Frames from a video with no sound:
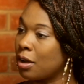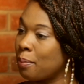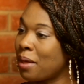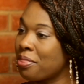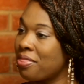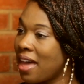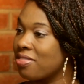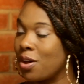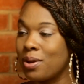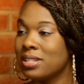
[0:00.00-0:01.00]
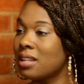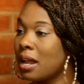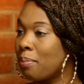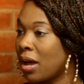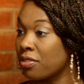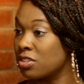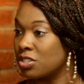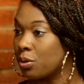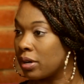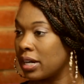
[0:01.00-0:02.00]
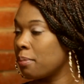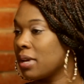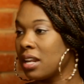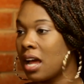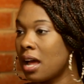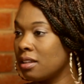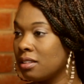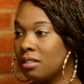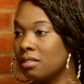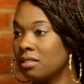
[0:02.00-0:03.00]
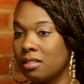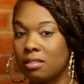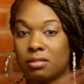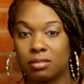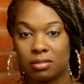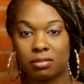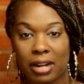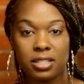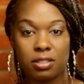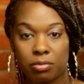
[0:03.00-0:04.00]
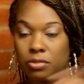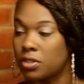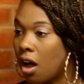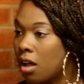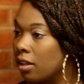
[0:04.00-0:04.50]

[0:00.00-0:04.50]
about that, though. It's not about the story. I mean, I raised the roof to all of